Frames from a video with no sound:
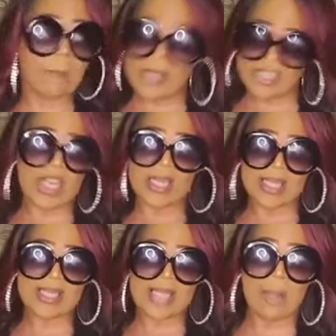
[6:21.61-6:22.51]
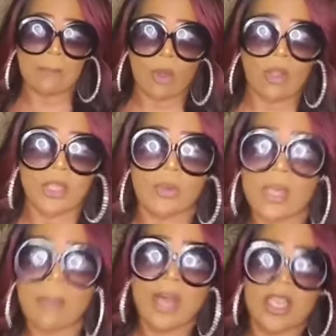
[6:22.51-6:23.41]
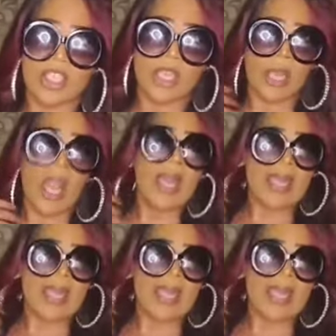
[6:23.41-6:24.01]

Bitch, at least I'm balling on a budget.